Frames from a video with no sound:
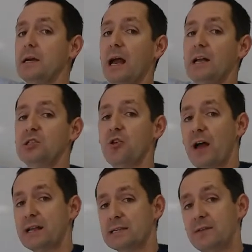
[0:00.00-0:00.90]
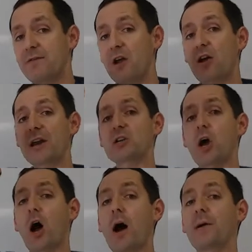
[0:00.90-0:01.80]
And so that's at the very
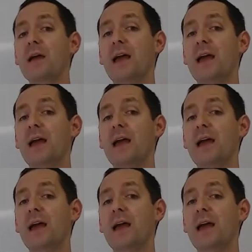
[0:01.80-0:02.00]
top,